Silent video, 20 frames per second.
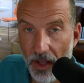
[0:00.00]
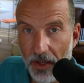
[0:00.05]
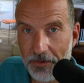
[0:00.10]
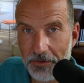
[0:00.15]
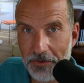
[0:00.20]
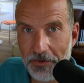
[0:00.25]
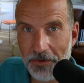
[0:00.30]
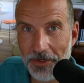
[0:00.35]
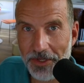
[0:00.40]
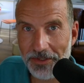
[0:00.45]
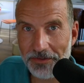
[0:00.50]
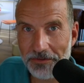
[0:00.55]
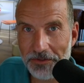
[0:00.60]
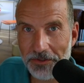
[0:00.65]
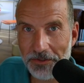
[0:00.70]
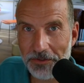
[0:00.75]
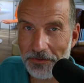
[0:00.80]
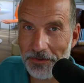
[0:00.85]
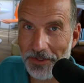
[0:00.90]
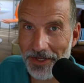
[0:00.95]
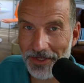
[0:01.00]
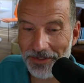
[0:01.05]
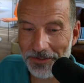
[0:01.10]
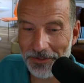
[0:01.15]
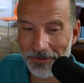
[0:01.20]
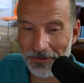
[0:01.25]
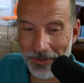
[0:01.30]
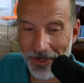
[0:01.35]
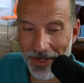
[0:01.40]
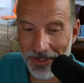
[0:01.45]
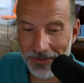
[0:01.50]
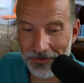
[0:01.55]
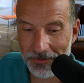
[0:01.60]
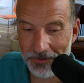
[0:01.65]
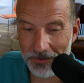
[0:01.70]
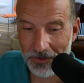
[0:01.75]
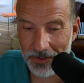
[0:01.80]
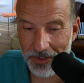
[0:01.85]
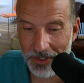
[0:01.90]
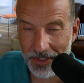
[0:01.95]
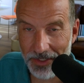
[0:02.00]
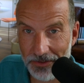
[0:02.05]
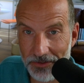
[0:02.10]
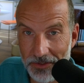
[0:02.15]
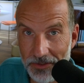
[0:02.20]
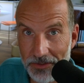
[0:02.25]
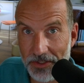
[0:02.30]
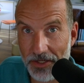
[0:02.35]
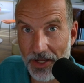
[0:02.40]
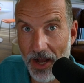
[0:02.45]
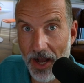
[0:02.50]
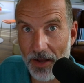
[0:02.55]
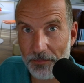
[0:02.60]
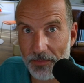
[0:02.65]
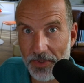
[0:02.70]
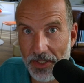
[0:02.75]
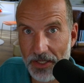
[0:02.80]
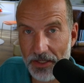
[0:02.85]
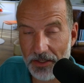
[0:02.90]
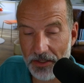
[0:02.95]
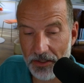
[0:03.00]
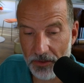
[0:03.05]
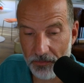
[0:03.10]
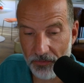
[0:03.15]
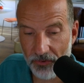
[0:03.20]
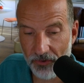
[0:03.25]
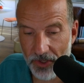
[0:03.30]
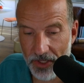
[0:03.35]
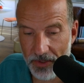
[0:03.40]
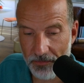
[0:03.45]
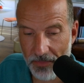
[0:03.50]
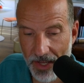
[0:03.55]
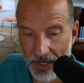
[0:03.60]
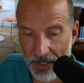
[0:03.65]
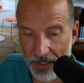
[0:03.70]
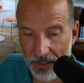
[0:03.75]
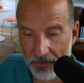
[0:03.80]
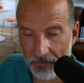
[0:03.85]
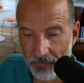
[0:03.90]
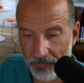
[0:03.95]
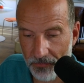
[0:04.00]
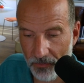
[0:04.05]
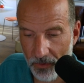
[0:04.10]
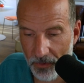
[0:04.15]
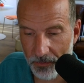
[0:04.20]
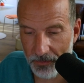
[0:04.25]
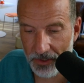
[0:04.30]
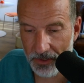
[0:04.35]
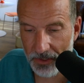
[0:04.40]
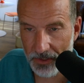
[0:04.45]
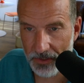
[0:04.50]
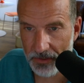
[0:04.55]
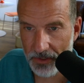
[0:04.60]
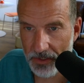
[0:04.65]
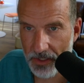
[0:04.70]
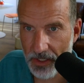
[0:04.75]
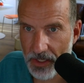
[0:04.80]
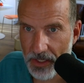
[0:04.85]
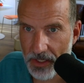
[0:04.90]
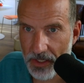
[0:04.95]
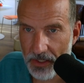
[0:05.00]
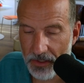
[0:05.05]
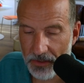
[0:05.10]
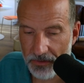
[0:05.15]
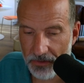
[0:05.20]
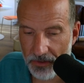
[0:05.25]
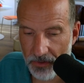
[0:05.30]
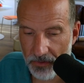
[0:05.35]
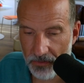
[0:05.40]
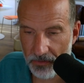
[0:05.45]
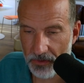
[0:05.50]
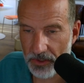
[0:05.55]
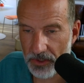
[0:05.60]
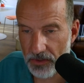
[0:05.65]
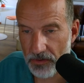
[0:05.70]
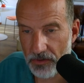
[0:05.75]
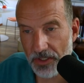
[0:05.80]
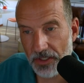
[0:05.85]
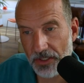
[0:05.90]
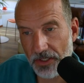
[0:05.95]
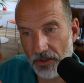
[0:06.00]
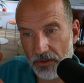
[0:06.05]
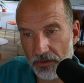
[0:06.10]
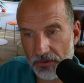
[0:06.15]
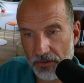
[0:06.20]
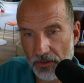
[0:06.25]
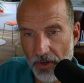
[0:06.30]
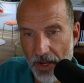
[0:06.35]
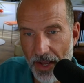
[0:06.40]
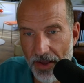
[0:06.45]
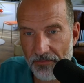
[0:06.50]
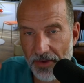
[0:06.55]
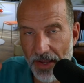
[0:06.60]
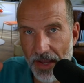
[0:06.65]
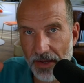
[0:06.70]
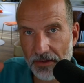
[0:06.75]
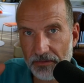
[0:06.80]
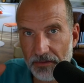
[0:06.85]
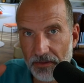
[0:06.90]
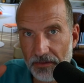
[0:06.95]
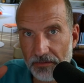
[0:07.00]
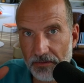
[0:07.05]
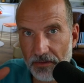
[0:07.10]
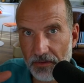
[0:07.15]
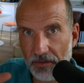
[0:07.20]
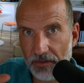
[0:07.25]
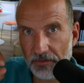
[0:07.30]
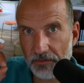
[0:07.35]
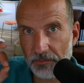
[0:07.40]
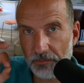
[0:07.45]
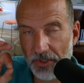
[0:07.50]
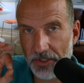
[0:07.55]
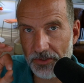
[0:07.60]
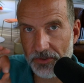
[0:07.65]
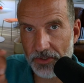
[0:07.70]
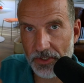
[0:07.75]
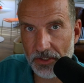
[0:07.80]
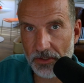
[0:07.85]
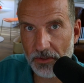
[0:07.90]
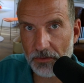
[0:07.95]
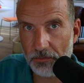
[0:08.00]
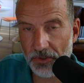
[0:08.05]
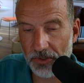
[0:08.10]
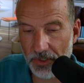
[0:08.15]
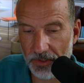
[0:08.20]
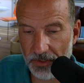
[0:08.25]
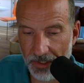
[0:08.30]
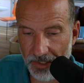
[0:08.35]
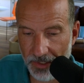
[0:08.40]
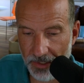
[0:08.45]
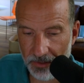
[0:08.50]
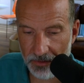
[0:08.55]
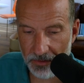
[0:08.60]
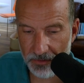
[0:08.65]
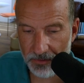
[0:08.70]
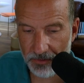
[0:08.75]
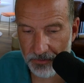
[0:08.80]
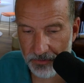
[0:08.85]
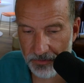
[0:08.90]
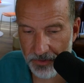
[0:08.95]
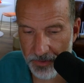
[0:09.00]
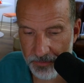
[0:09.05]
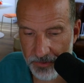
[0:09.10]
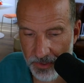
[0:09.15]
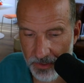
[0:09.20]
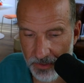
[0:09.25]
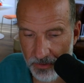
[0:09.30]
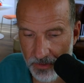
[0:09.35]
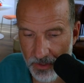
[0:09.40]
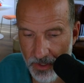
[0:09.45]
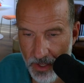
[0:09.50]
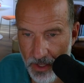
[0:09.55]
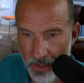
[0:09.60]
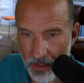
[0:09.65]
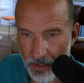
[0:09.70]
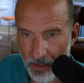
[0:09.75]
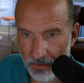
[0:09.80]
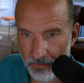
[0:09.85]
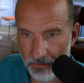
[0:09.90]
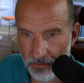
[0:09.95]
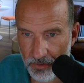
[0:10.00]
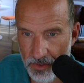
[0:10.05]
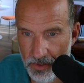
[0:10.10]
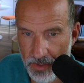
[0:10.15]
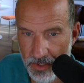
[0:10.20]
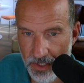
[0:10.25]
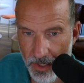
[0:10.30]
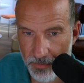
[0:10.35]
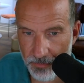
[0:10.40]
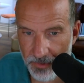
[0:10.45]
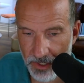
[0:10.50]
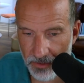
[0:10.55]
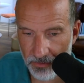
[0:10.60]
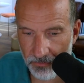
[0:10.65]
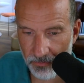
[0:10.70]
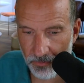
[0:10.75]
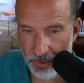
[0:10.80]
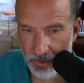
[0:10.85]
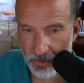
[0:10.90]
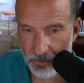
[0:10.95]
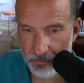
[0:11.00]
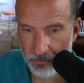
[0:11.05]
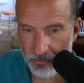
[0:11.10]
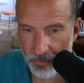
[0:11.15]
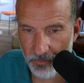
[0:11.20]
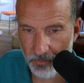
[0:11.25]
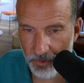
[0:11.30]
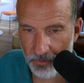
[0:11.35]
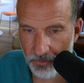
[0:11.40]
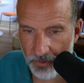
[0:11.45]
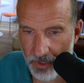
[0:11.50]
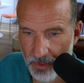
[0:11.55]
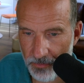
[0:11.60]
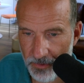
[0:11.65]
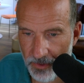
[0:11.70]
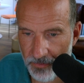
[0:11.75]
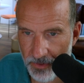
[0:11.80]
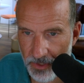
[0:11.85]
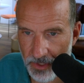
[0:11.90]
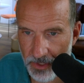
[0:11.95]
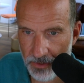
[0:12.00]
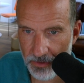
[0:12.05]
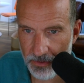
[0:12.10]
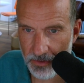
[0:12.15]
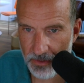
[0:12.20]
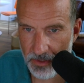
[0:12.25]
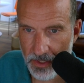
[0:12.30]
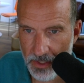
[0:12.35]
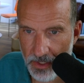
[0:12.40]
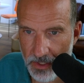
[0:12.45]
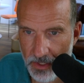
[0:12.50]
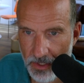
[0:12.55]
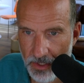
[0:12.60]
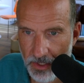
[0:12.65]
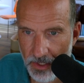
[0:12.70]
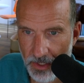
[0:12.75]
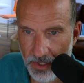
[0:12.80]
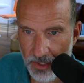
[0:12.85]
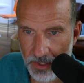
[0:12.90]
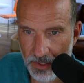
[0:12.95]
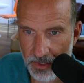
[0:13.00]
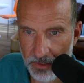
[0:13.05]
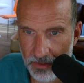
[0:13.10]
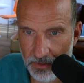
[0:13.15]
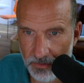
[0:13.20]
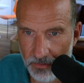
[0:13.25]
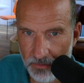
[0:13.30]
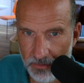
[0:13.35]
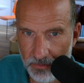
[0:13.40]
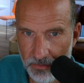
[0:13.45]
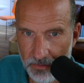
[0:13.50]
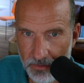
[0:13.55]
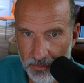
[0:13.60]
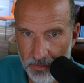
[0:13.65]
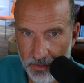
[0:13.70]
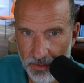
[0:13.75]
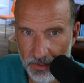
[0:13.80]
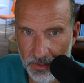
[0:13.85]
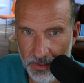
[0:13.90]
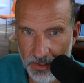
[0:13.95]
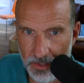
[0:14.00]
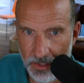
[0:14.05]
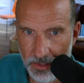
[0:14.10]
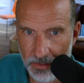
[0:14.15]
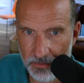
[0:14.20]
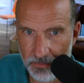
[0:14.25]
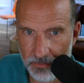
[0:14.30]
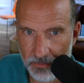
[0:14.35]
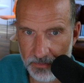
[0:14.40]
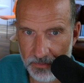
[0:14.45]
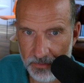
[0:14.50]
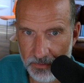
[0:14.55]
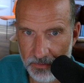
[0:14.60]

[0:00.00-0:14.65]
going to get a little head start and just copy the pre-made formula. So you can also have access to this spreadsheet. I'll put a link in the description uh, so you can copy it as well. But we will come over here and get